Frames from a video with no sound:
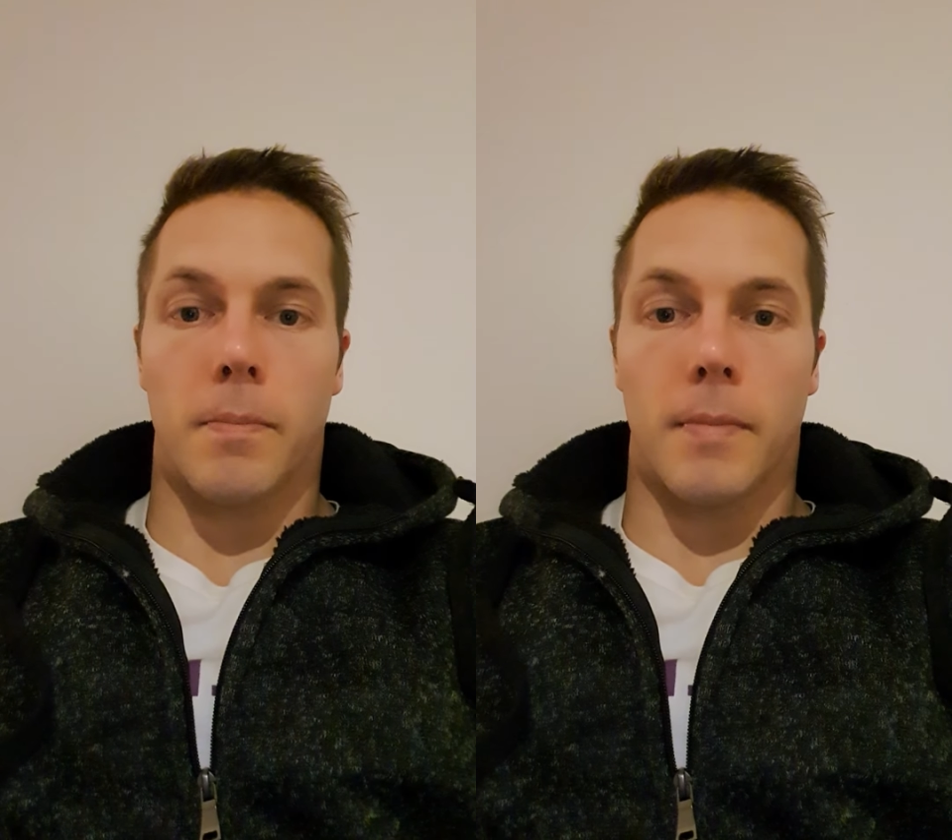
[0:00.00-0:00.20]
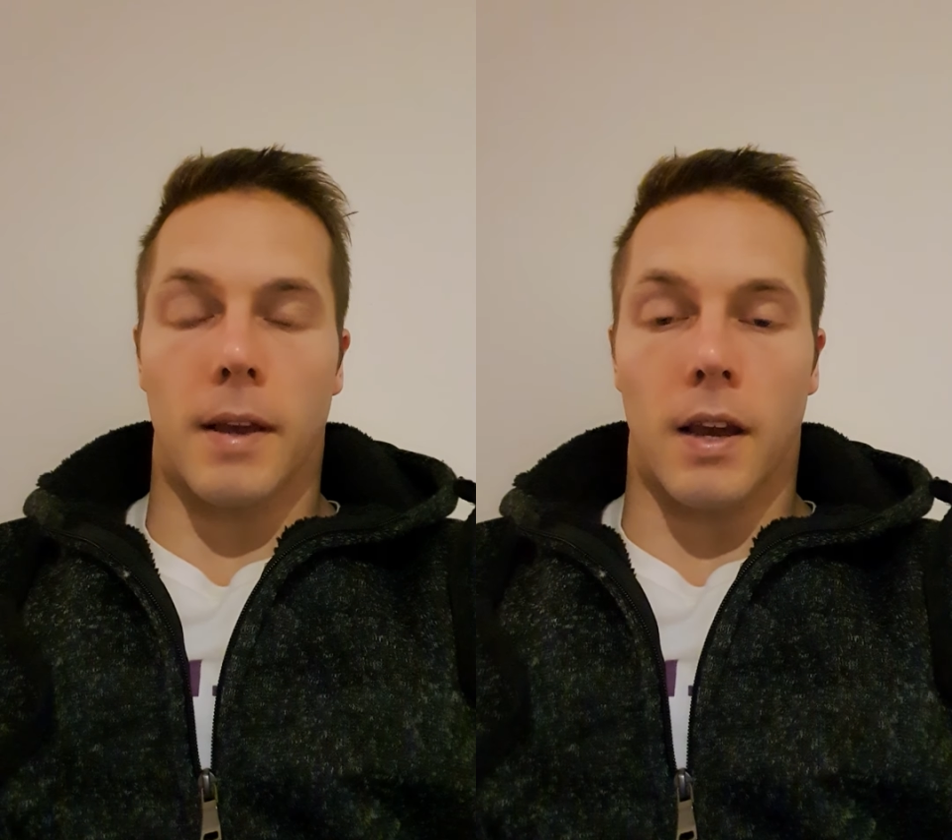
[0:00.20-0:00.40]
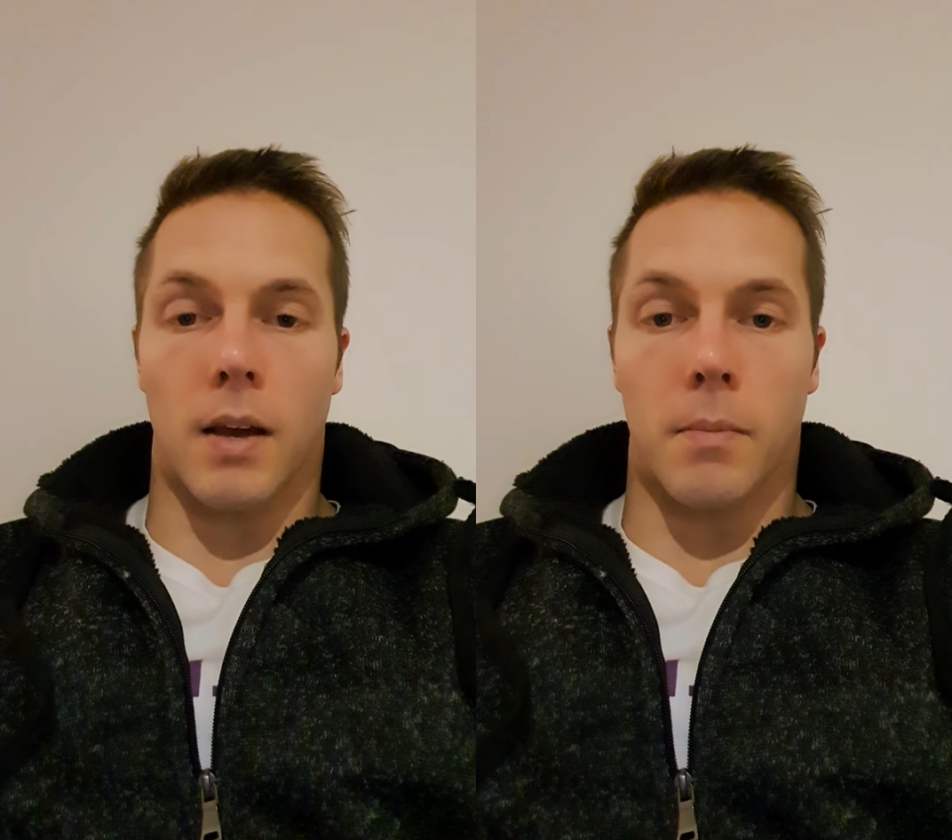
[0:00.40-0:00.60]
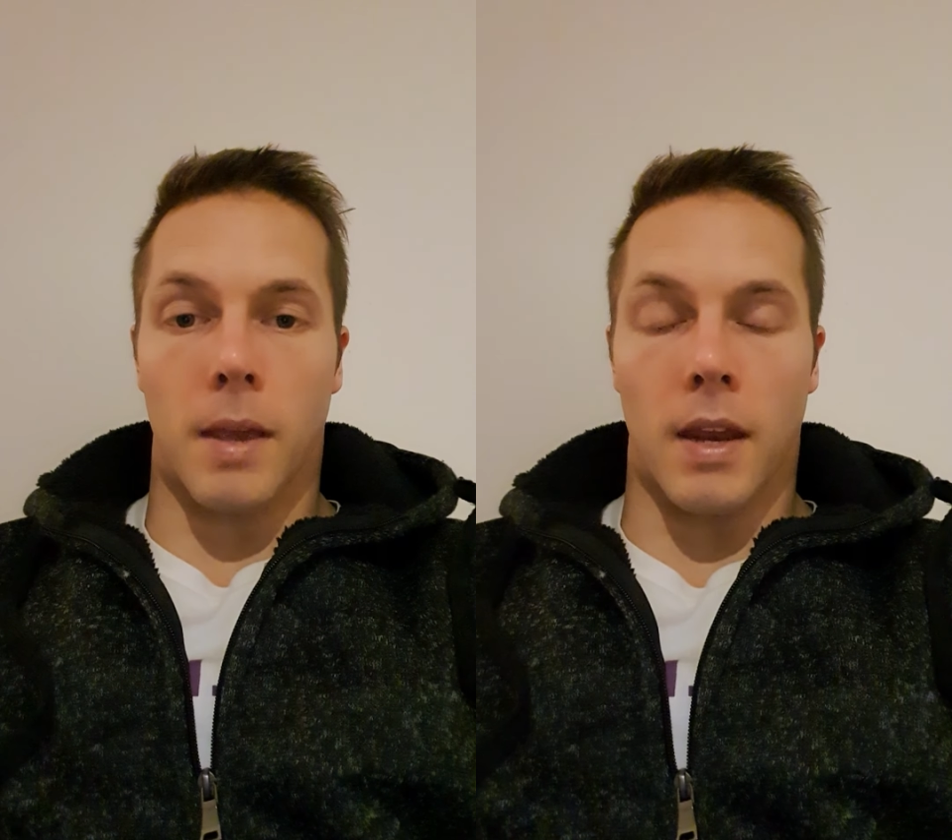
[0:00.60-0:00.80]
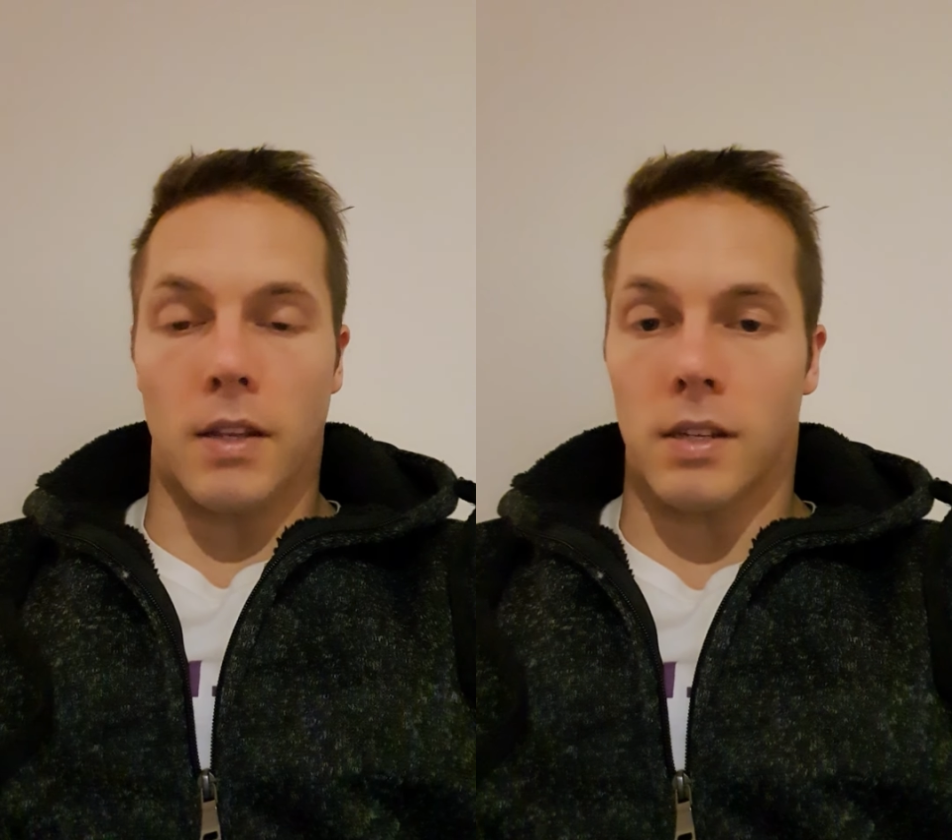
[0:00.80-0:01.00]
and
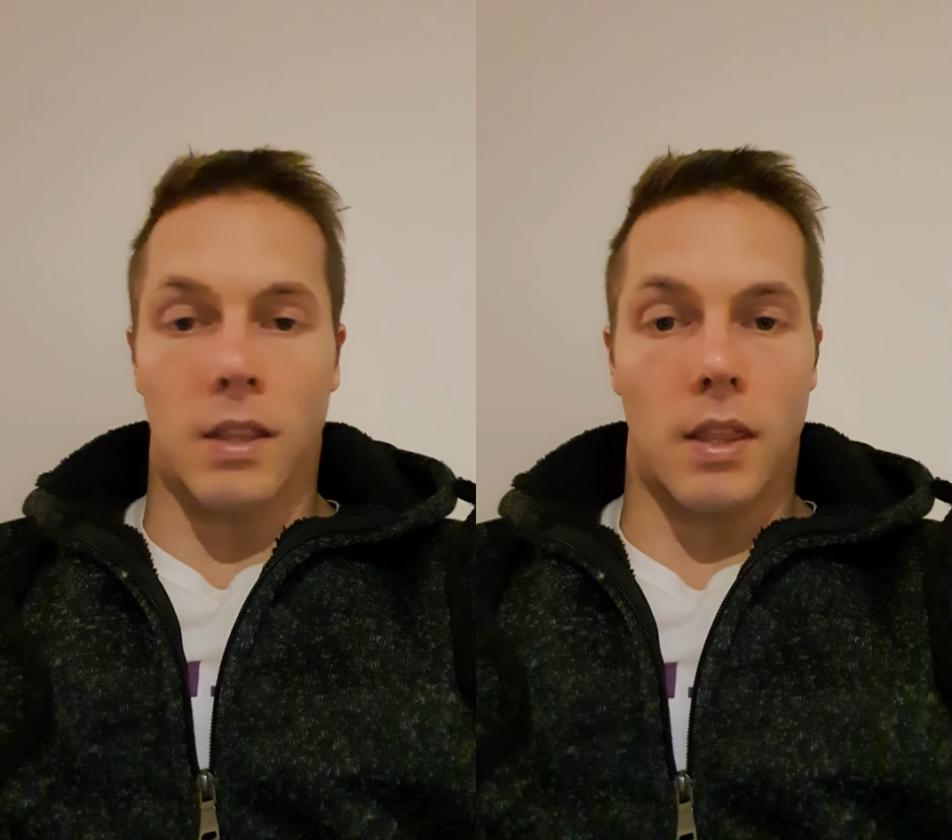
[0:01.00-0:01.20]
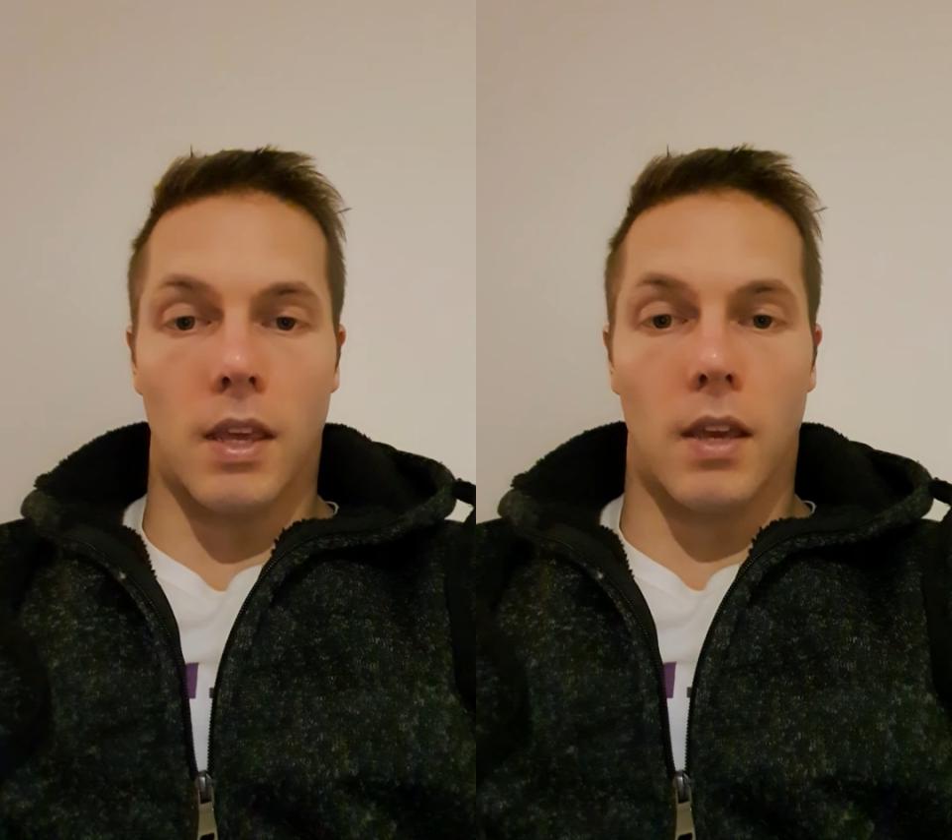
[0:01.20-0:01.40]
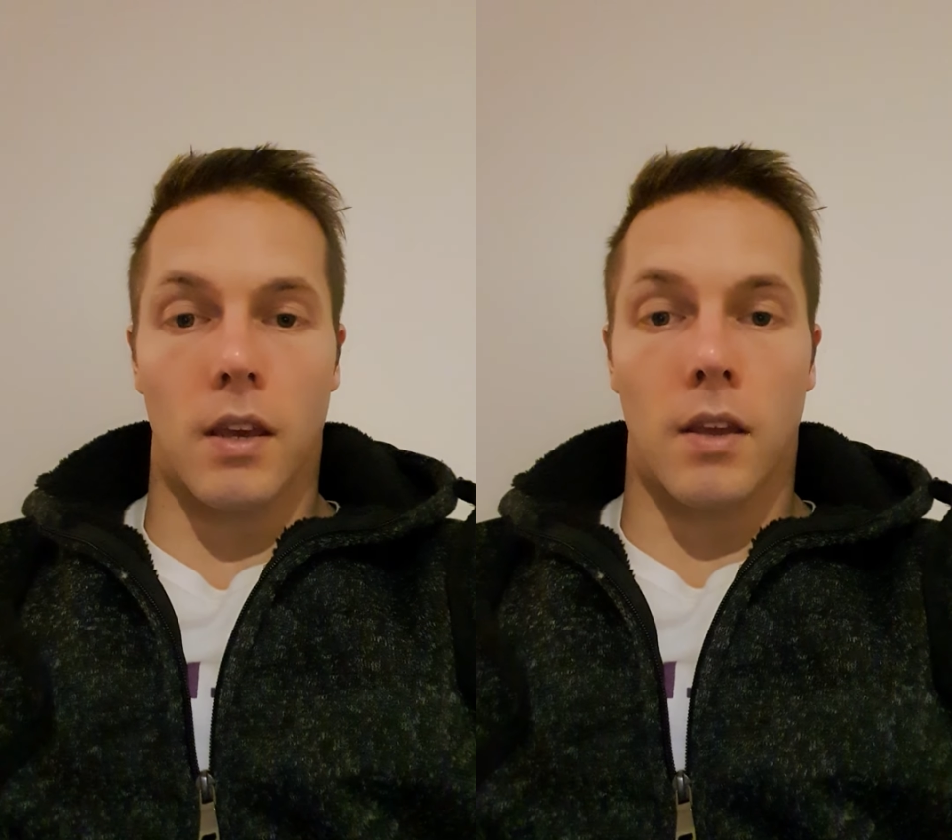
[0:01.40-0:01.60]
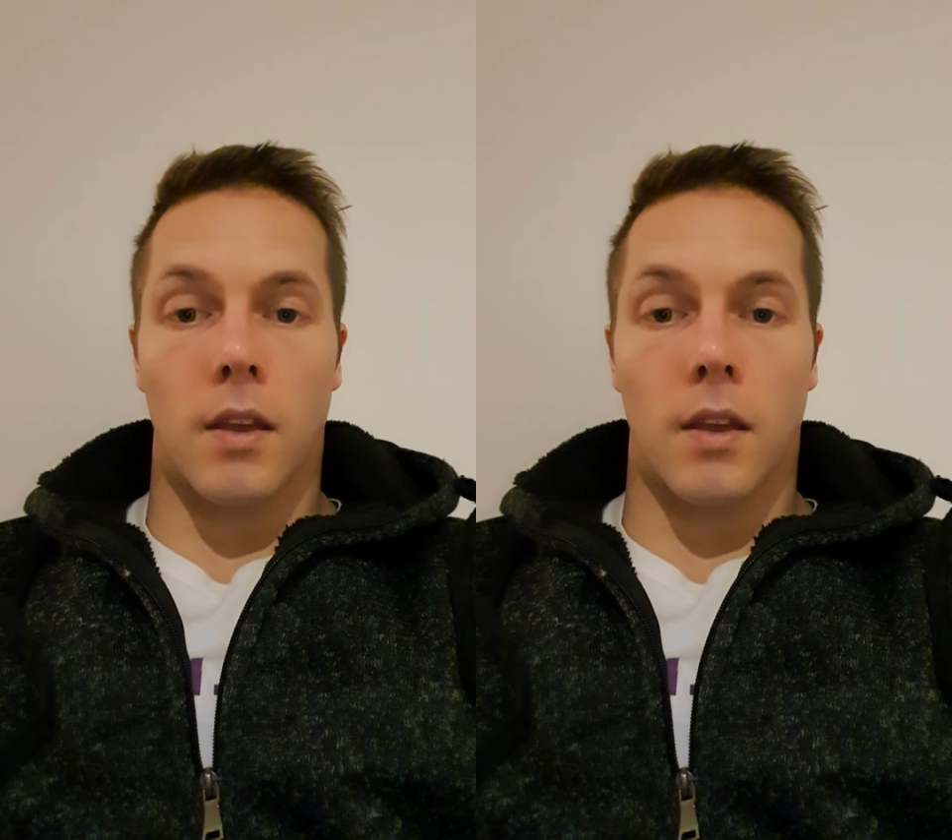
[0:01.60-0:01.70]
I didn't think